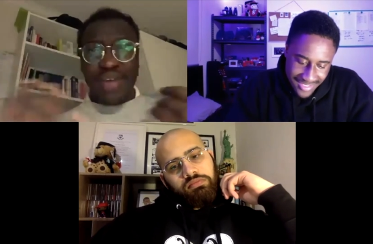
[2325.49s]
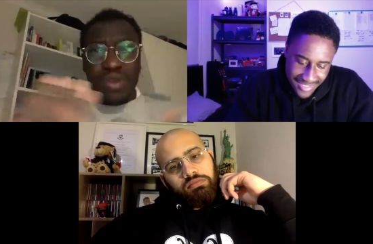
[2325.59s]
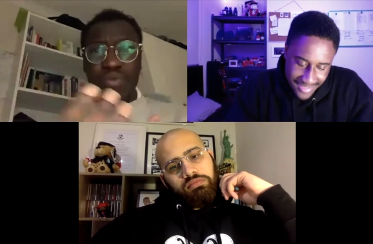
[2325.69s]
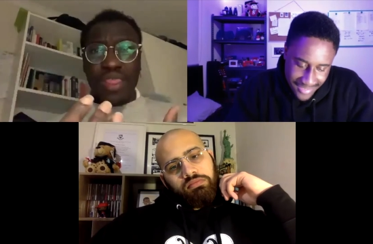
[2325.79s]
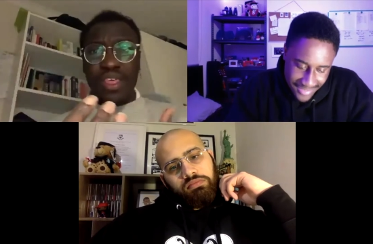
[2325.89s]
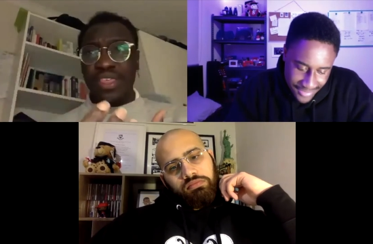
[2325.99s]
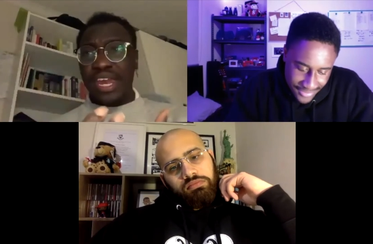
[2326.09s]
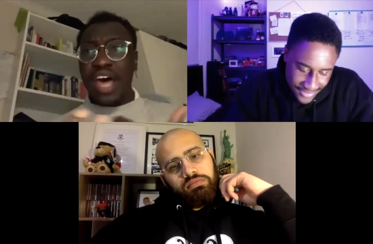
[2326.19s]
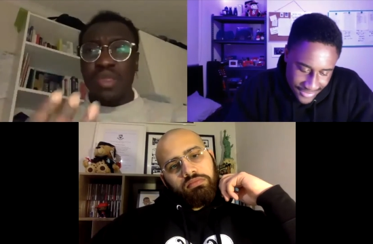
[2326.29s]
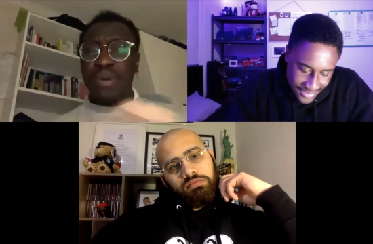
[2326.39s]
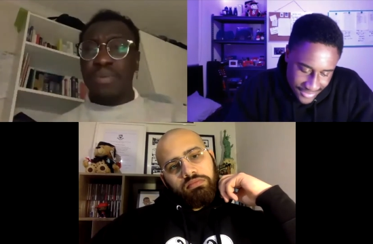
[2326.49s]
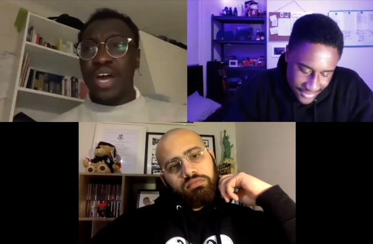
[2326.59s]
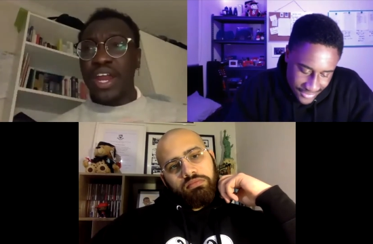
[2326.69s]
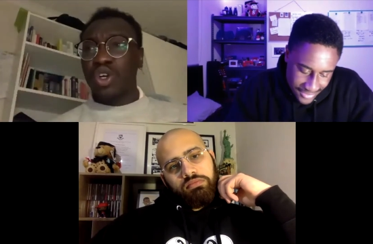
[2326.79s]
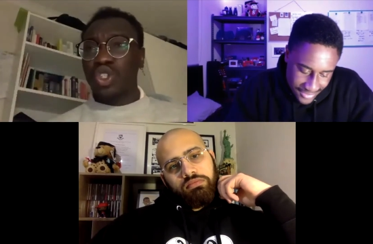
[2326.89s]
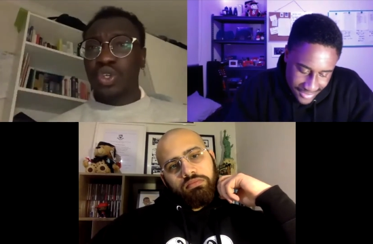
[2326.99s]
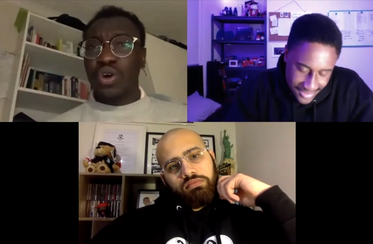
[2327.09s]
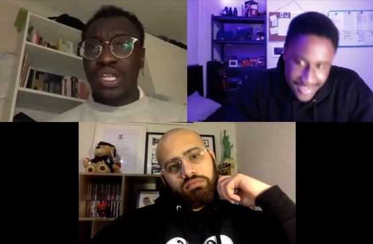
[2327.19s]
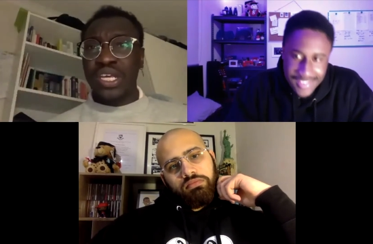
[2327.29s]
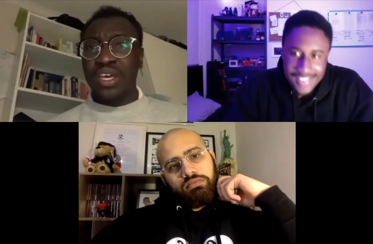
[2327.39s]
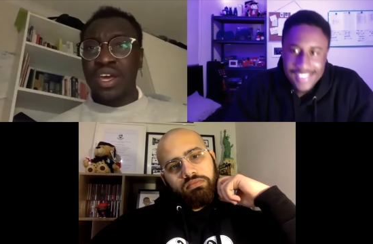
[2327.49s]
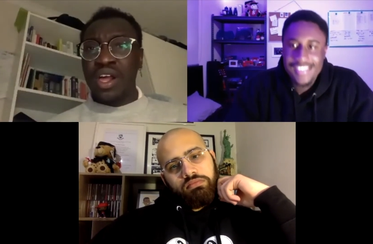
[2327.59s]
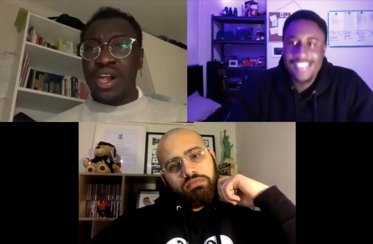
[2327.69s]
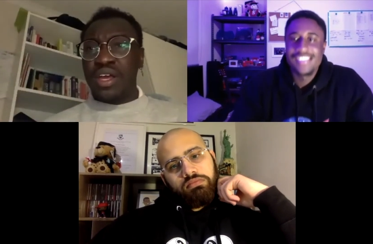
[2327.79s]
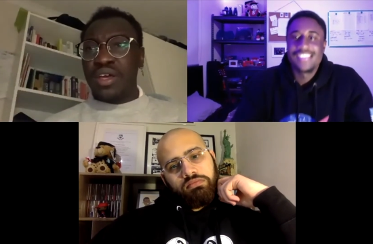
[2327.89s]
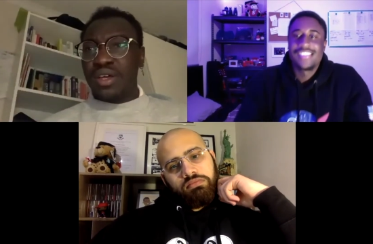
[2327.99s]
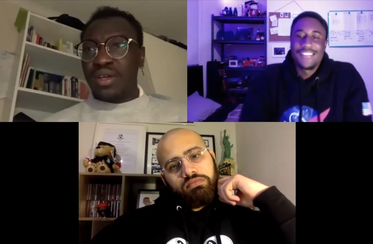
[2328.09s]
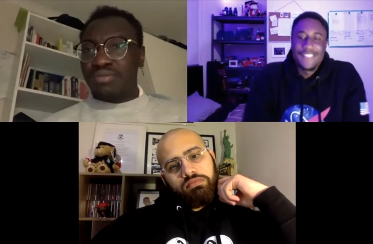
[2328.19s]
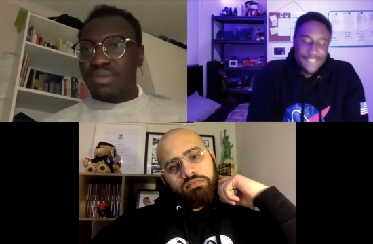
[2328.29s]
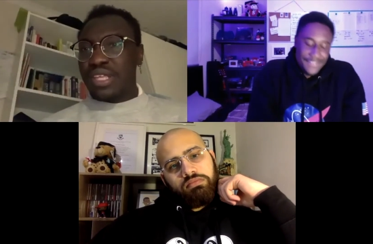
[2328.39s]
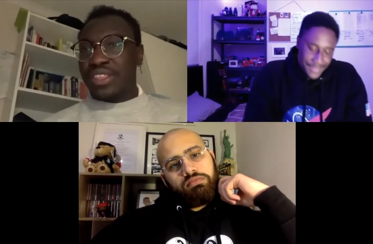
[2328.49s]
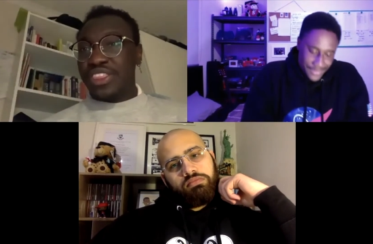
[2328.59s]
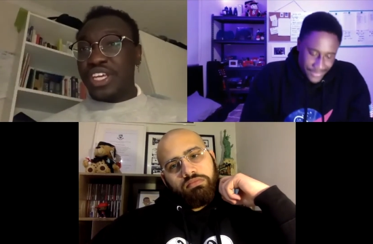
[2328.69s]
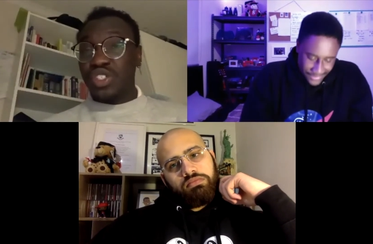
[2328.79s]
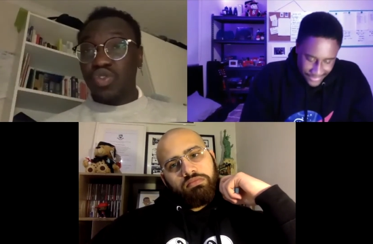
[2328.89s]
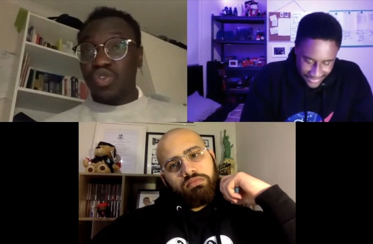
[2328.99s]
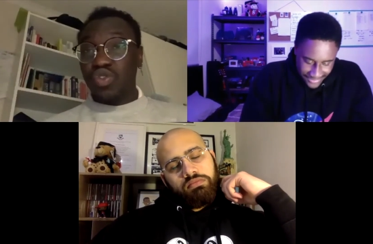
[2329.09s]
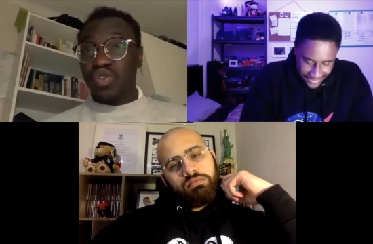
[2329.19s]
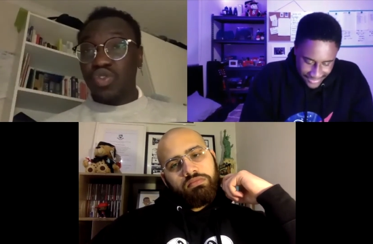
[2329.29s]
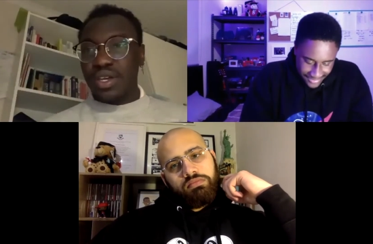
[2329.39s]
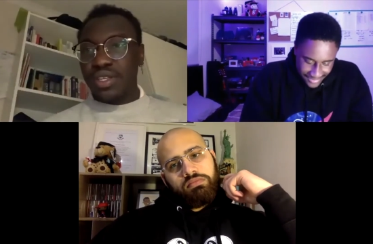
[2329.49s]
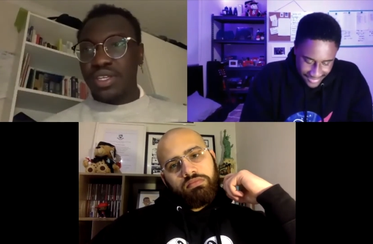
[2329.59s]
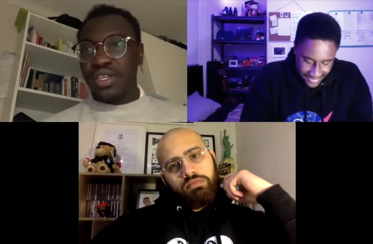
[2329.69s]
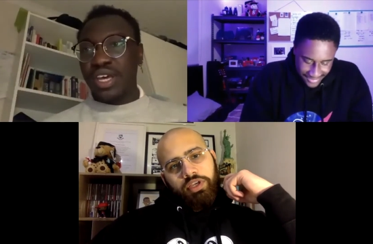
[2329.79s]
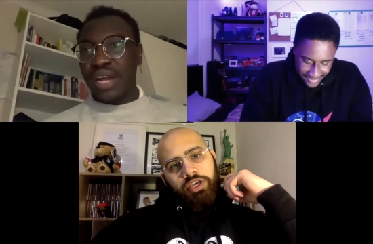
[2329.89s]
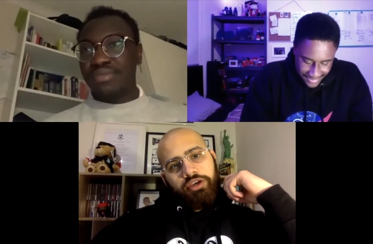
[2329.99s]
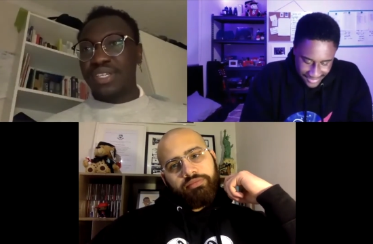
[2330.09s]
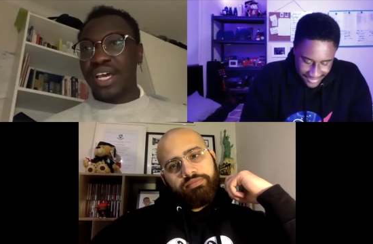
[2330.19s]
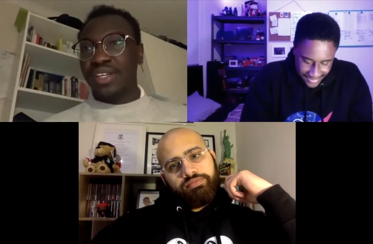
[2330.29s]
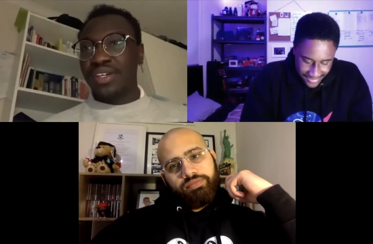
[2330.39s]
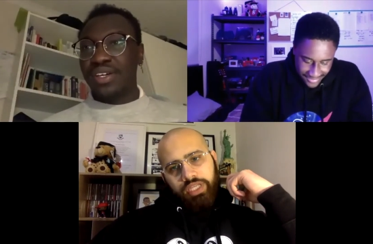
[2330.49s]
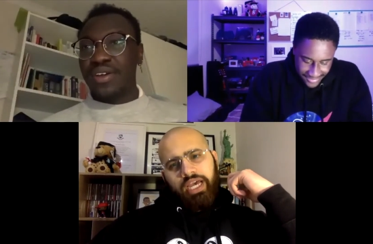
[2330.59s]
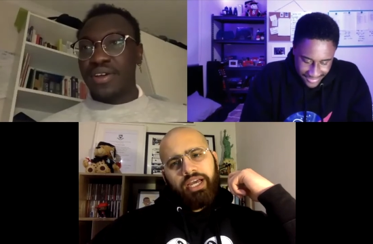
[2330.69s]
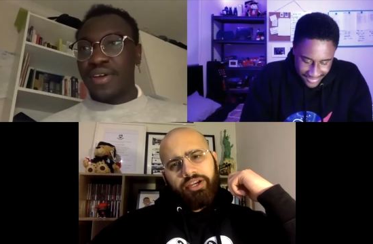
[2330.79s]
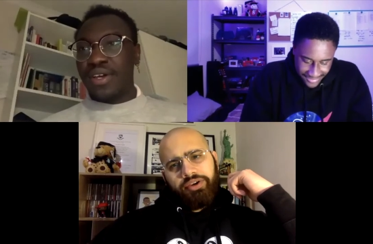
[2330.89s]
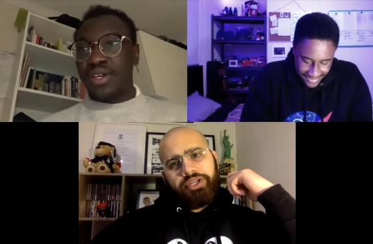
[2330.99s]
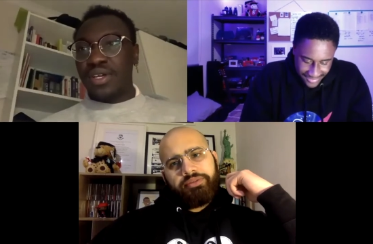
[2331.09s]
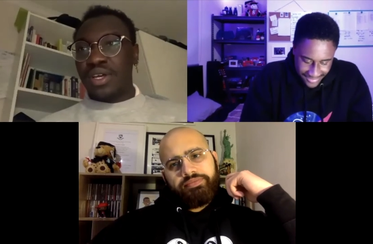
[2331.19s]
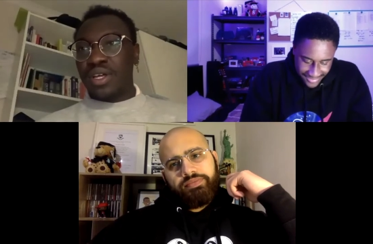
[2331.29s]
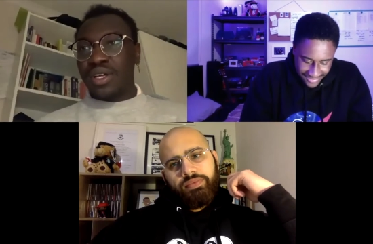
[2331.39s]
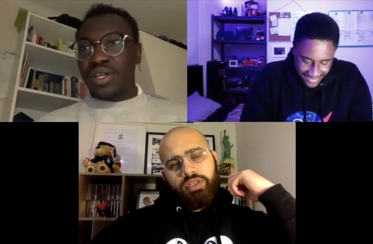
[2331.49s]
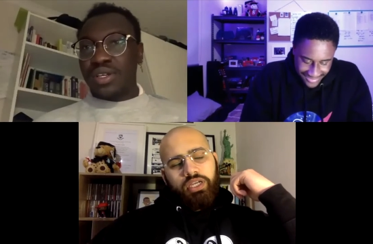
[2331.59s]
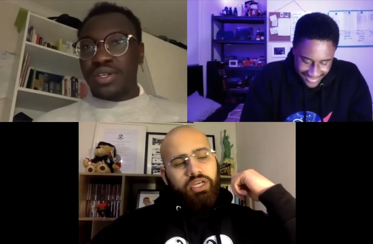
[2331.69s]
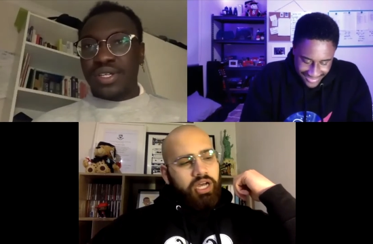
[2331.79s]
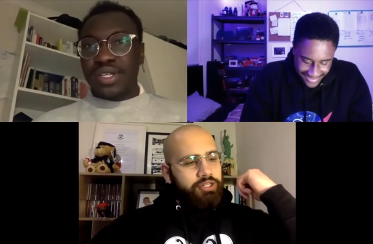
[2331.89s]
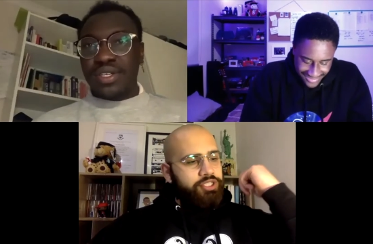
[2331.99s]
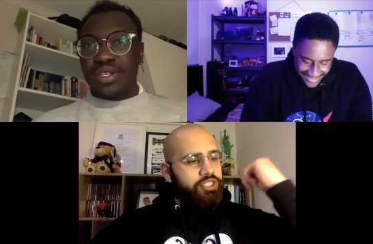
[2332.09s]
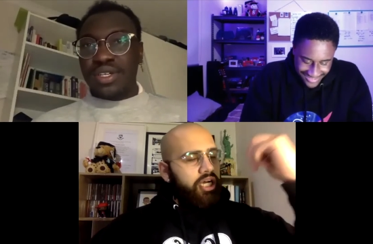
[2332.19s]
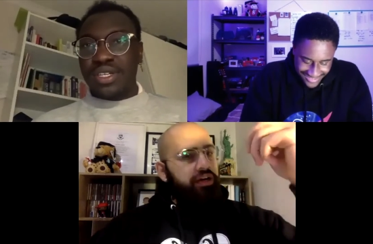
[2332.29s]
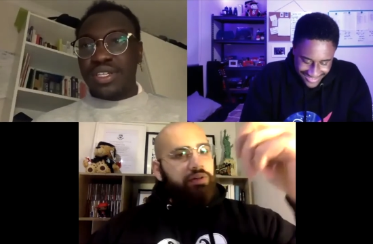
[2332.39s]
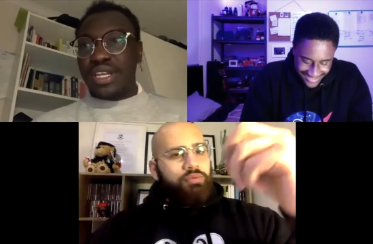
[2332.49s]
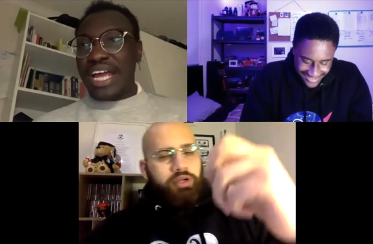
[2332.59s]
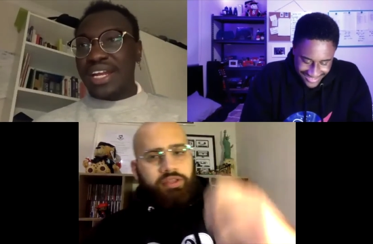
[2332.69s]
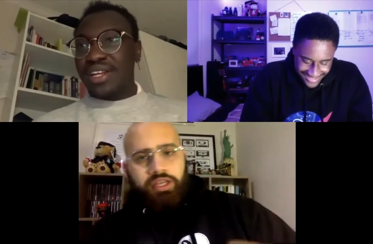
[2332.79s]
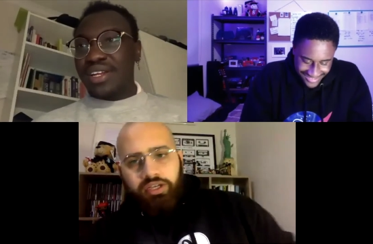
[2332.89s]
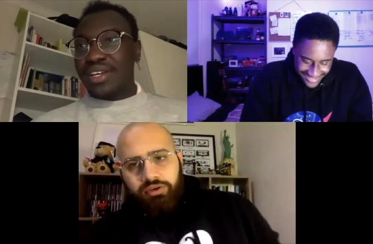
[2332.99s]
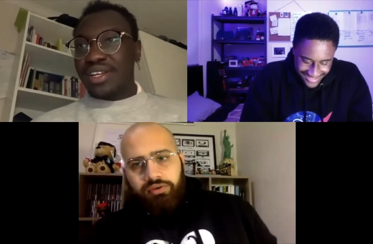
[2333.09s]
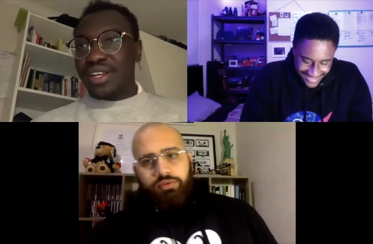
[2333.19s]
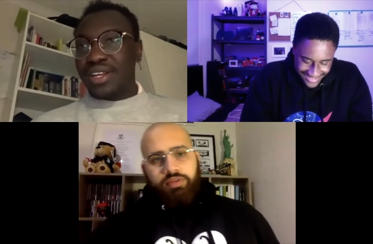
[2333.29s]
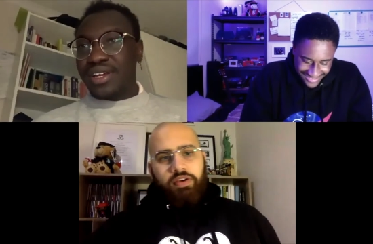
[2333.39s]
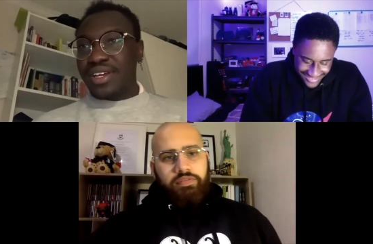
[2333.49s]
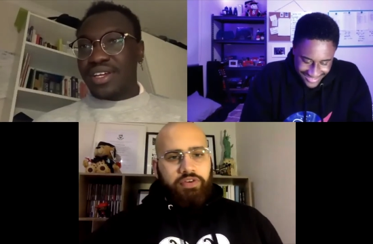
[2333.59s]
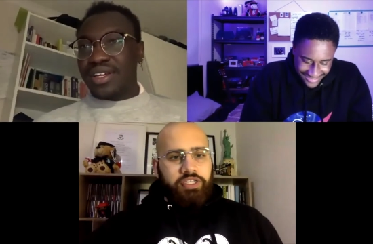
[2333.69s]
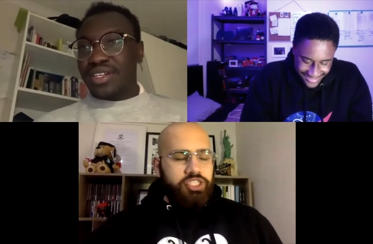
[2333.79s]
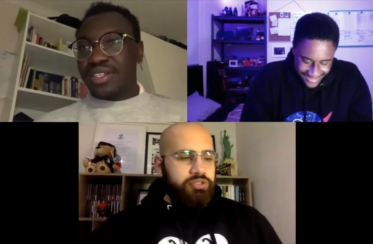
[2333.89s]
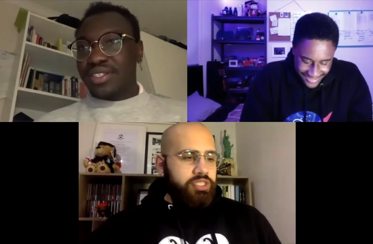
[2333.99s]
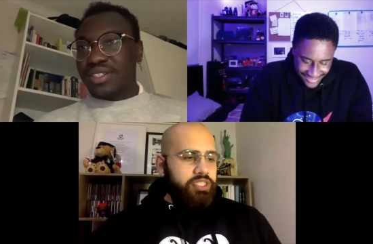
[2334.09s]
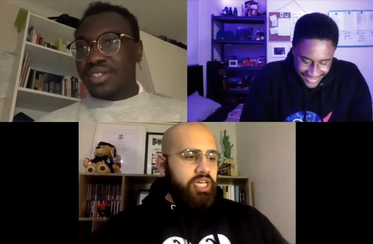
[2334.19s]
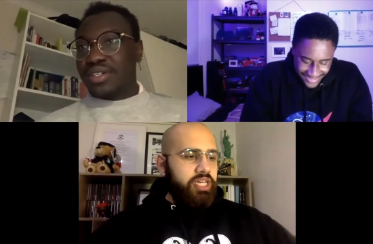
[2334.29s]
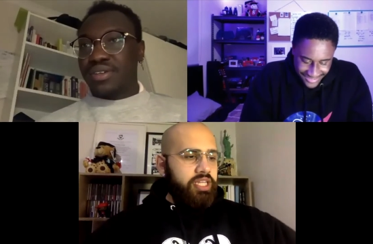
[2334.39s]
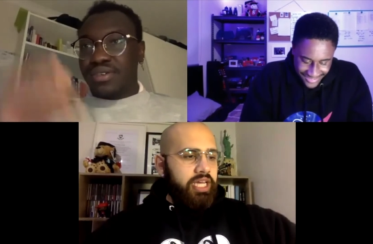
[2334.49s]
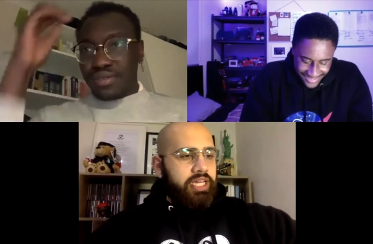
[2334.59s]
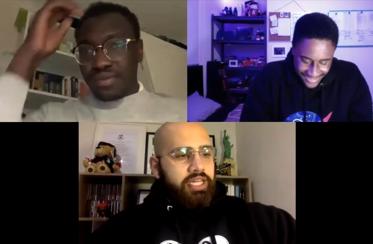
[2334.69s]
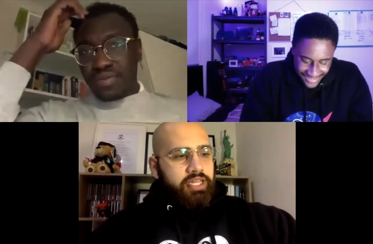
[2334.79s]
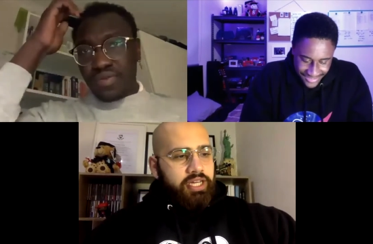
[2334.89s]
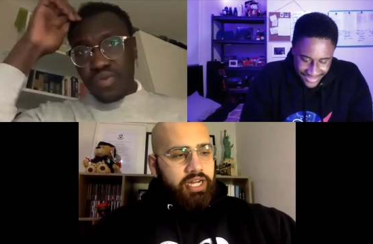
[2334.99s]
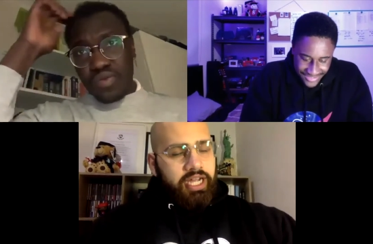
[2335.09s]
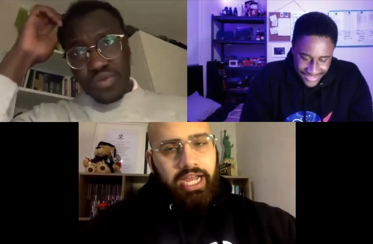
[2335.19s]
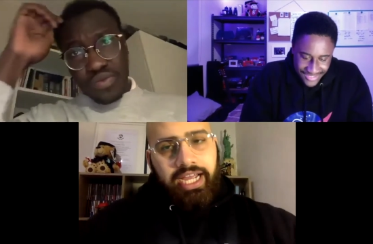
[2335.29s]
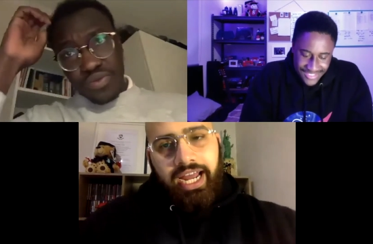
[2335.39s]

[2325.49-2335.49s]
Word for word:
Speaker 1: me rather than other people kind of controlling the, the things for me. You yeah. get what I'm saying?
Speaker 2: Yeah, I agree. It was uh, one like, of the, one of our friends. She was saying like, and I, I